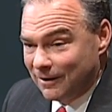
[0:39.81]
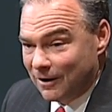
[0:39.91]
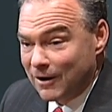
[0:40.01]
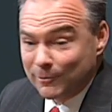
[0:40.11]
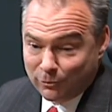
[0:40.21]

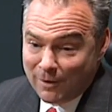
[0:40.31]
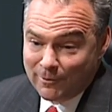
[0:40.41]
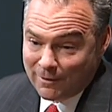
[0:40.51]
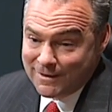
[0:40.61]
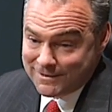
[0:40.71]
Our
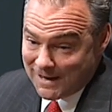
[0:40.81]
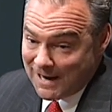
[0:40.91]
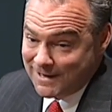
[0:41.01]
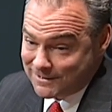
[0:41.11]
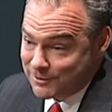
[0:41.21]
unemployment rate is the
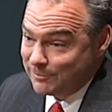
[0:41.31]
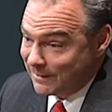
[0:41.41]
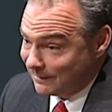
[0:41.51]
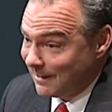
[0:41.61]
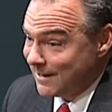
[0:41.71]
highest it's
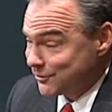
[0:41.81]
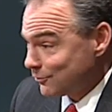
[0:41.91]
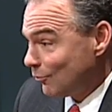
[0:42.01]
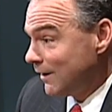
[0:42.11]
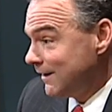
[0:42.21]
been in the
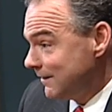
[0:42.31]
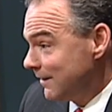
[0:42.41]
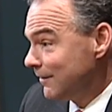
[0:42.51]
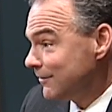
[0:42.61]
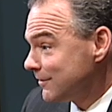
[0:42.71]
last 20
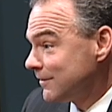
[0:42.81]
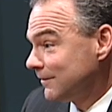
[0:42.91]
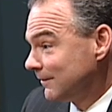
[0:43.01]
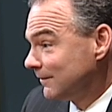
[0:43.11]
years.